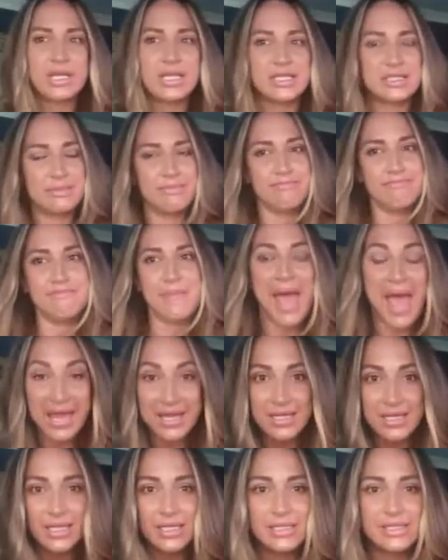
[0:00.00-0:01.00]
this
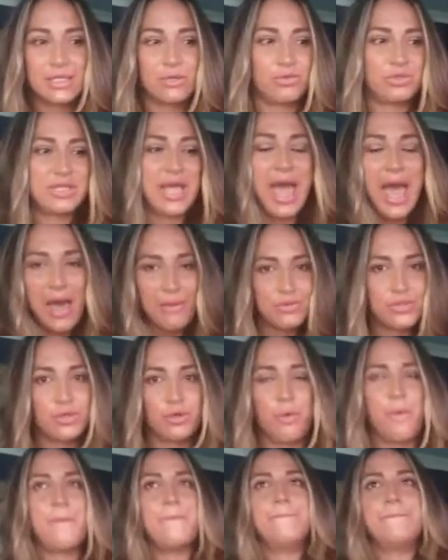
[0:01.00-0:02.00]
madness. It was
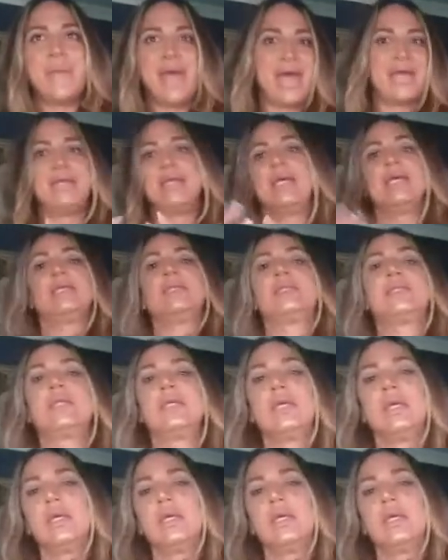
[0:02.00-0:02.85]
absolute madness.